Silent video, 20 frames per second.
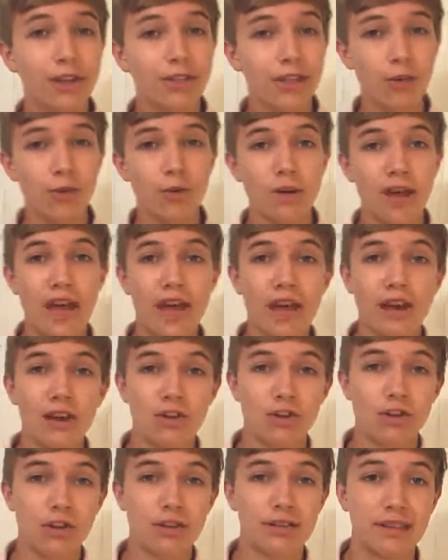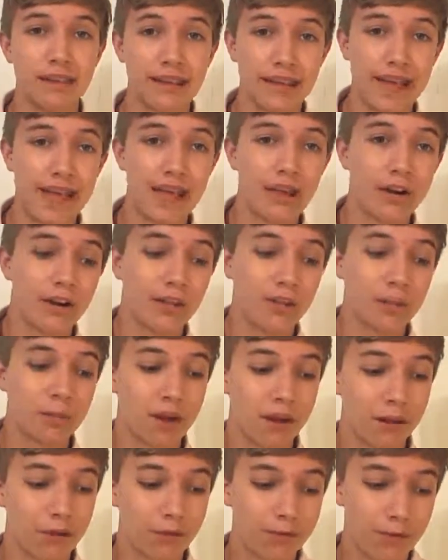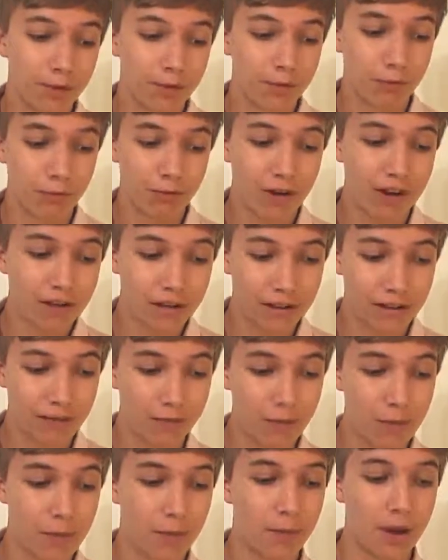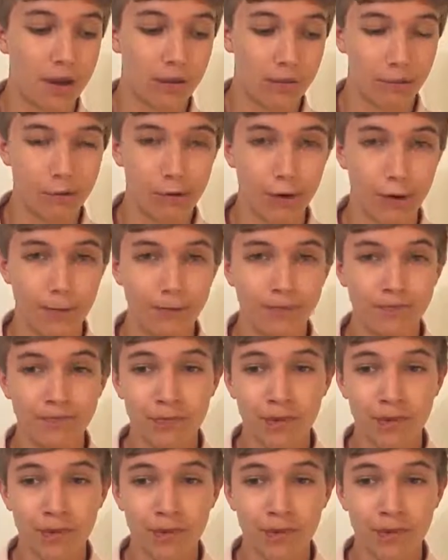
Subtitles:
you can't adjust the gain on the microphone directly from the microphone.